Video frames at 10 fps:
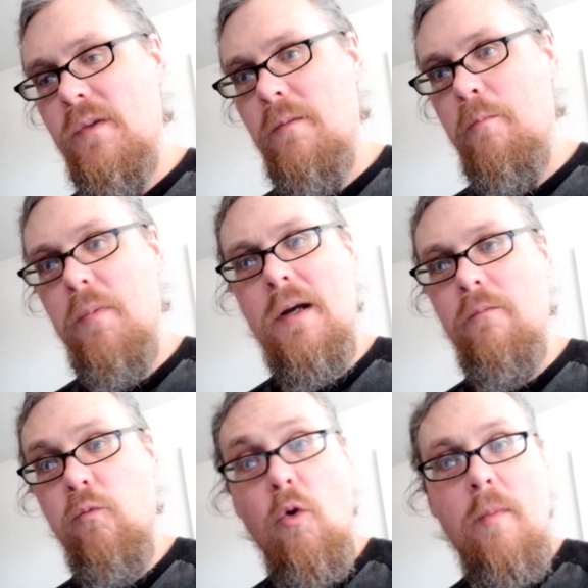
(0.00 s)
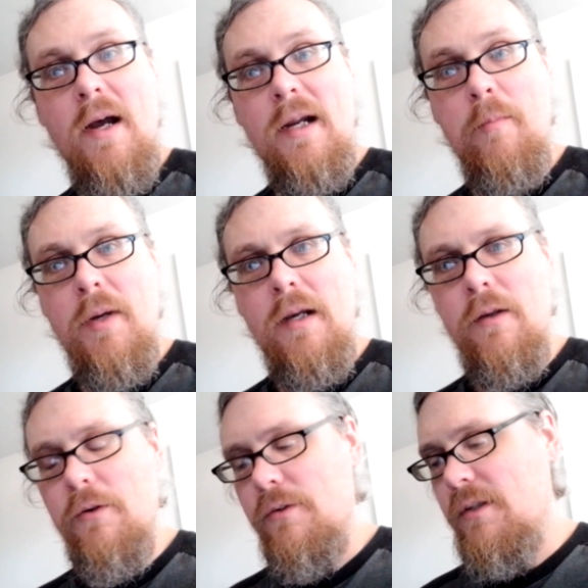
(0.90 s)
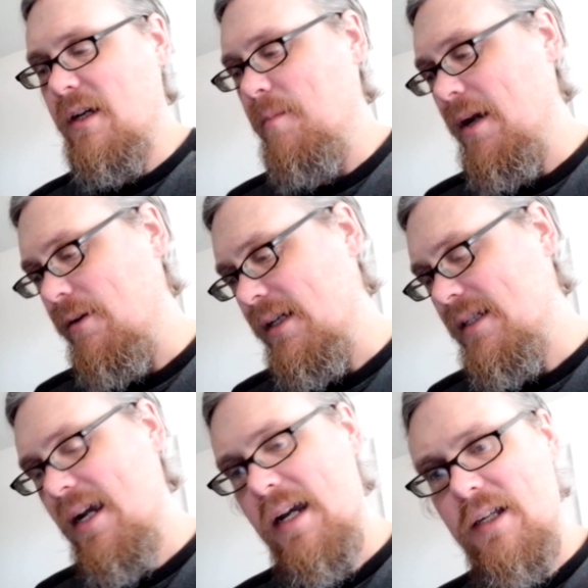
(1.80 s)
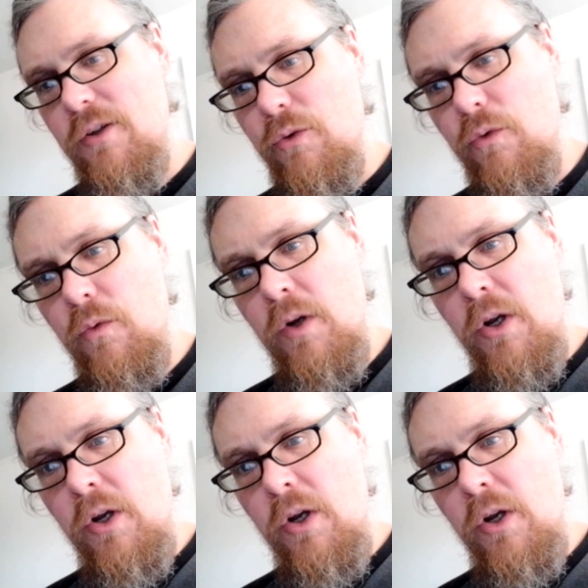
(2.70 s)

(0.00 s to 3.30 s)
robotic butlers come out and attack you,